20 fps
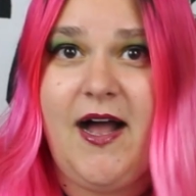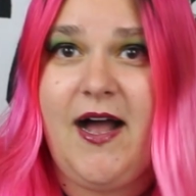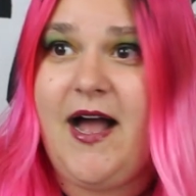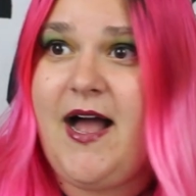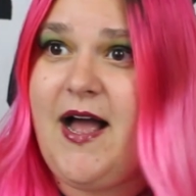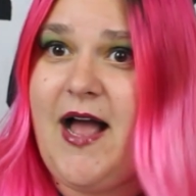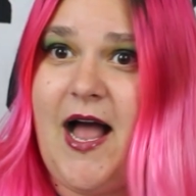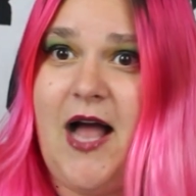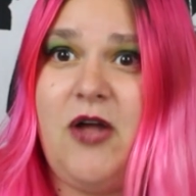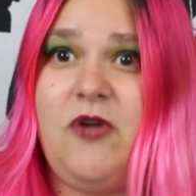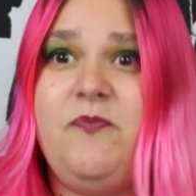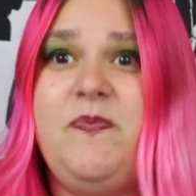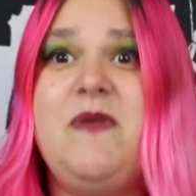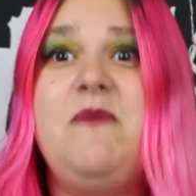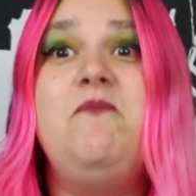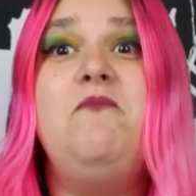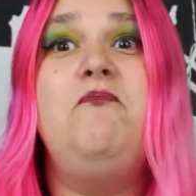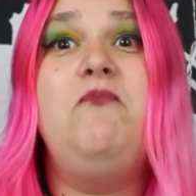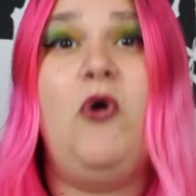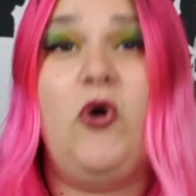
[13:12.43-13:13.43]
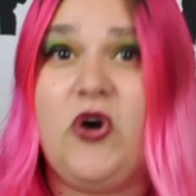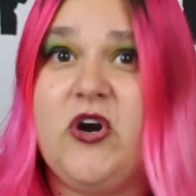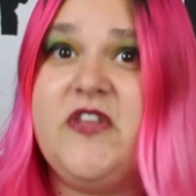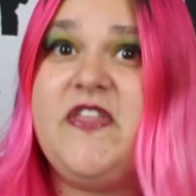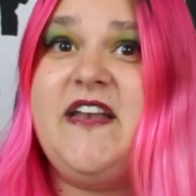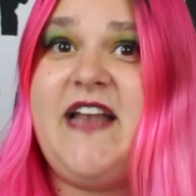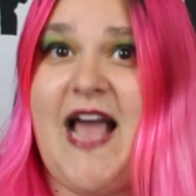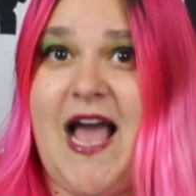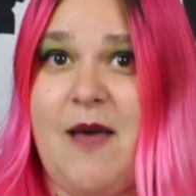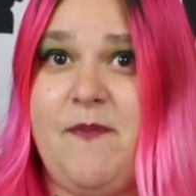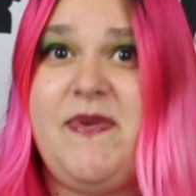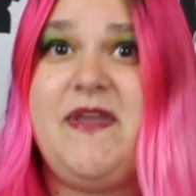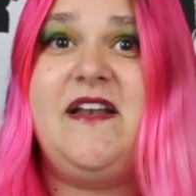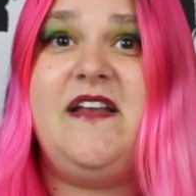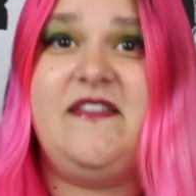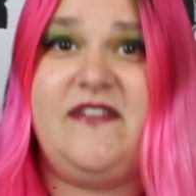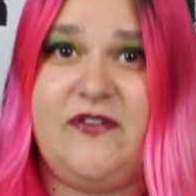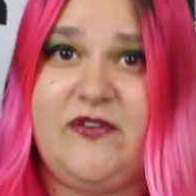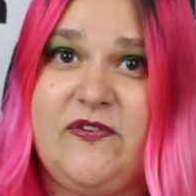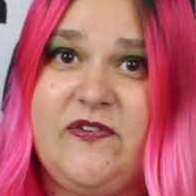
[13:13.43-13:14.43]
Uh, I'll be more than happy
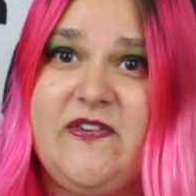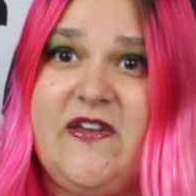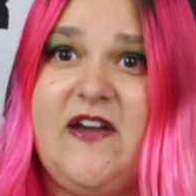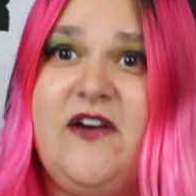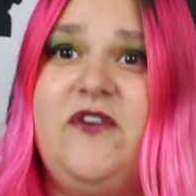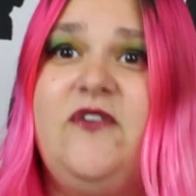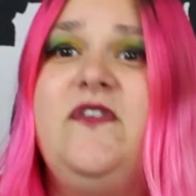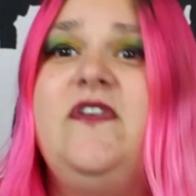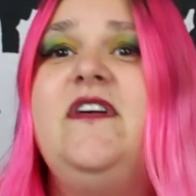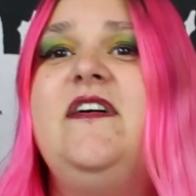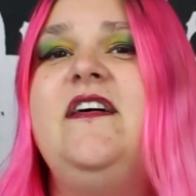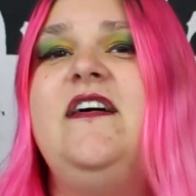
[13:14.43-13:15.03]
to do so.